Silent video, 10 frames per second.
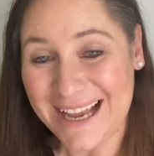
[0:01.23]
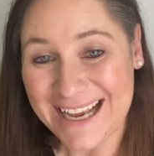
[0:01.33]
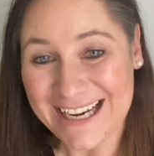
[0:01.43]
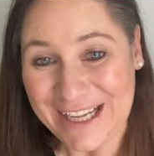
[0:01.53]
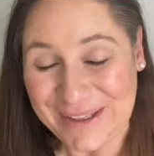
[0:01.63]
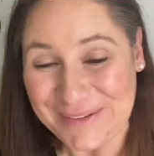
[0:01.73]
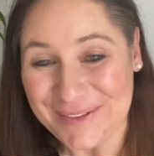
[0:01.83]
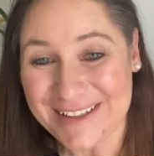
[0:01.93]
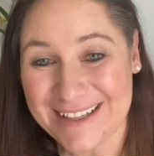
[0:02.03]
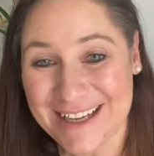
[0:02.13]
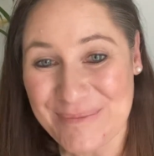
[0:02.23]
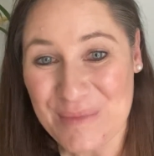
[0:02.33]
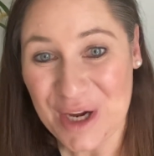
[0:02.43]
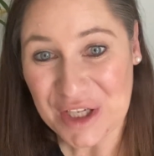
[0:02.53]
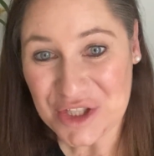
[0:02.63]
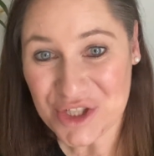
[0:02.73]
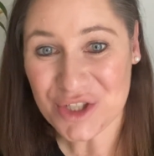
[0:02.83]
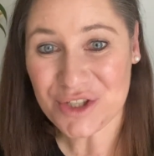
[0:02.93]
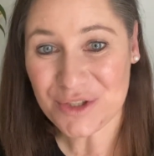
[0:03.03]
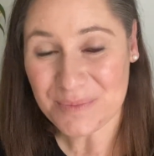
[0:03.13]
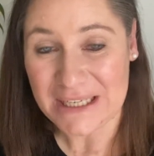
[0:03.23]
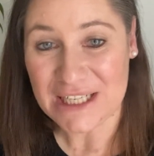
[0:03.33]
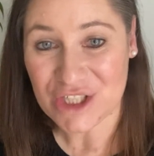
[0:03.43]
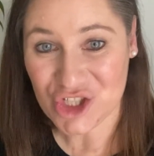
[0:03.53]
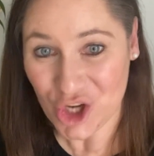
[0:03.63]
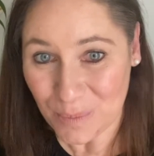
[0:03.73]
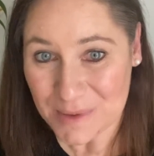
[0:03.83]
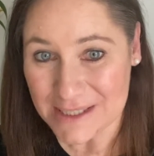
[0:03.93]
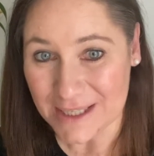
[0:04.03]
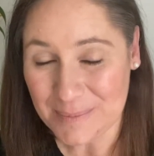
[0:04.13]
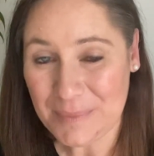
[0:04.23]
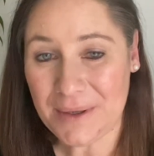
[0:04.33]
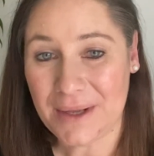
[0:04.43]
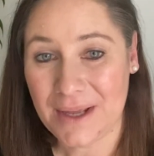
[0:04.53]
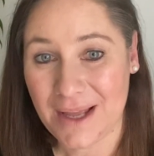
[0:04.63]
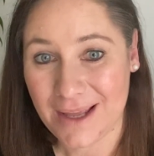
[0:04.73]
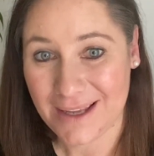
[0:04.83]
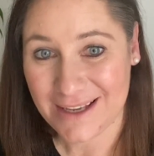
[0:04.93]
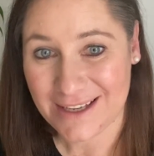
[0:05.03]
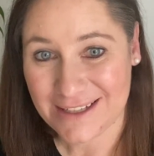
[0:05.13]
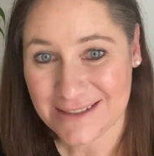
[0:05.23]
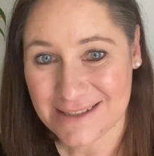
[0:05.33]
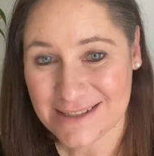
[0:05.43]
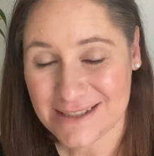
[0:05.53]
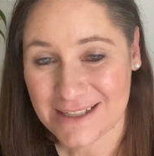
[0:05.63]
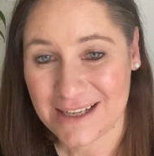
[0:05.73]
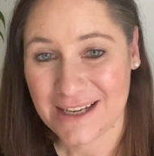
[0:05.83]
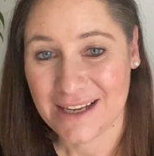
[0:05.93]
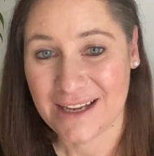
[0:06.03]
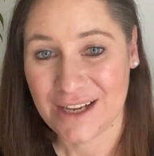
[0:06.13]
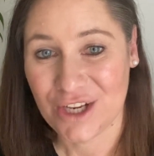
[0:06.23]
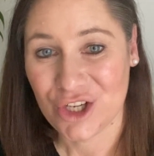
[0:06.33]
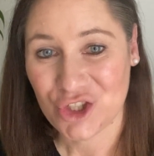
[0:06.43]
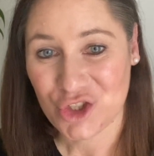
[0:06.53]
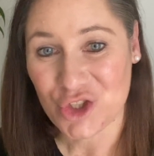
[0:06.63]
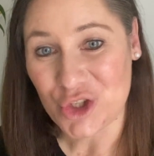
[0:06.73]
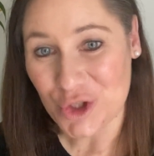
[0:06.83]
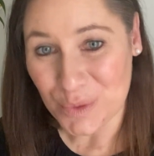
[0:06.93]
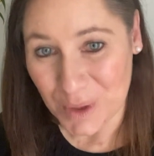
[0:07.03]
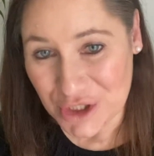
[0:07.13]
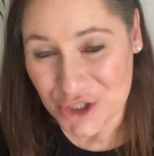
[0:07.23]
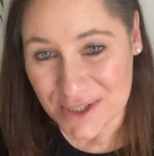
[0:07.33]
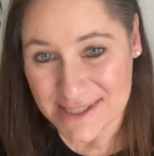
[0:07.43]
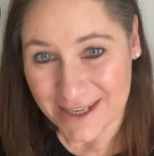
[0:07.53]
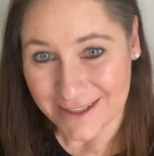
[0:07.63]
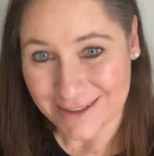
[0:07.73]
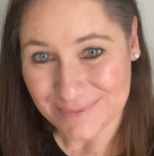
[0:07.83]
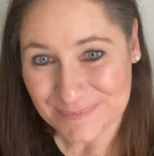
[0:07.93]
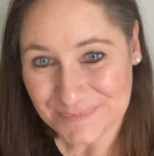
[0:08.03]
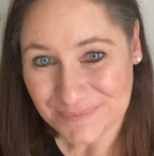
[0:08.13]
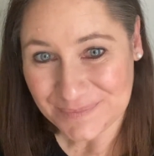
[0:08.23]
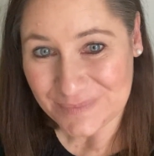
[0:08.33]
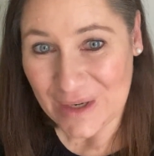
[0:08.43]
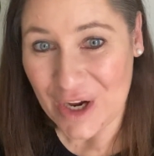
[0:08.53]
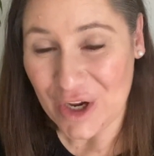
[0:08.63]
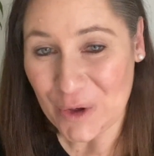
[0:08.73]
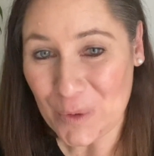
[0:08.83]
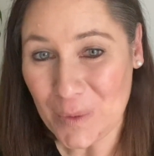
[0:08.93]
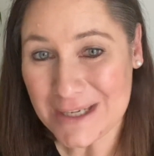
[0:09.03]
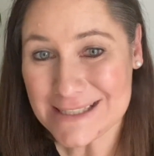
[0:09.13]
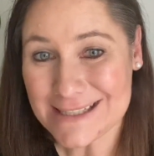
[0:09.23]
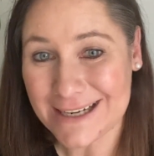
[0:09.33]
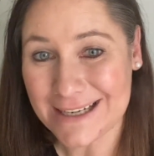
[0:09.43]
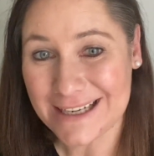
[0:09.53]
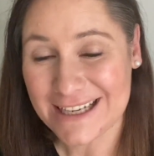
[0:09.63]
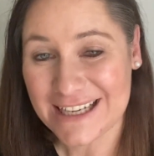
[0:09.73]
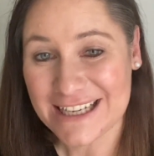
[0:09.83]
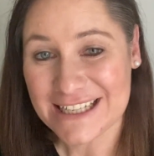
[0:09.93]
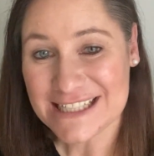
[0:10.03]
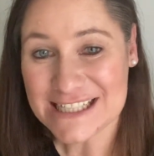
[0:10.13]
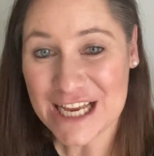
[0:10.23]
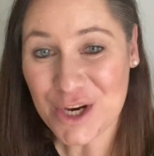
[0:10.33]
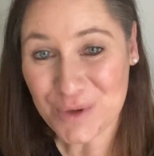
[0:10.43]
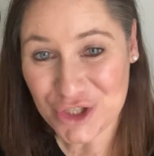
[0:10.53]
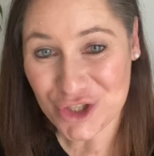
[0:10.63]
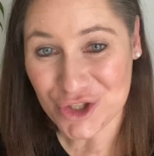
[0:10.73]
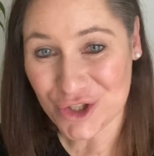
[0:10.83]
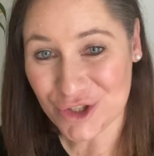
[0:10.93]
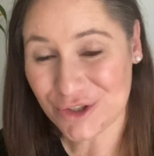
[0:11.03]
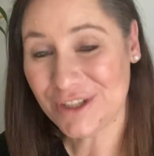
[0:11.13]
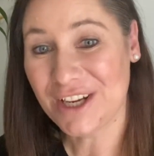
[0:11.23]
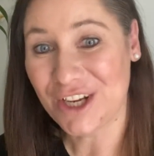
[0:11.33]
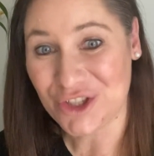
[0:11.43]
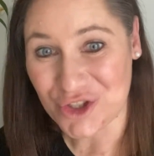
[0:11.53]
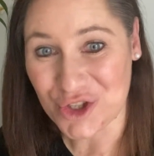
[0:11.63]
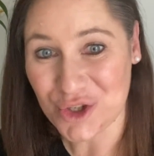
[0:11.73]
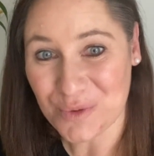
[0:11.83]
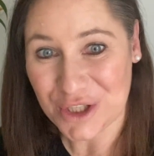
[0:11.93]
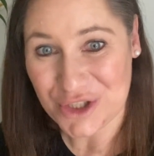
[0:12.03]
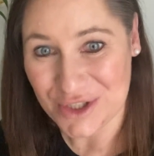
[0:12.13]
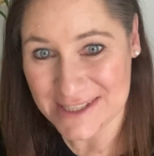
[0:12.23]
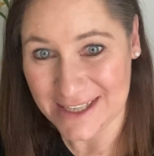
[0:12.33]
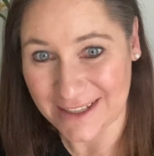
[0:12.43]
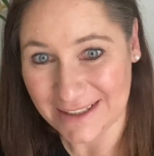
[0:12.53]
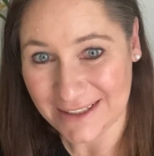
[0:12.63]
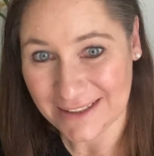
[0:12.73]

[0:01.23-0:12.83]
Hello. My 2-minute top tip is do what you say. I always say what you do and do what you say.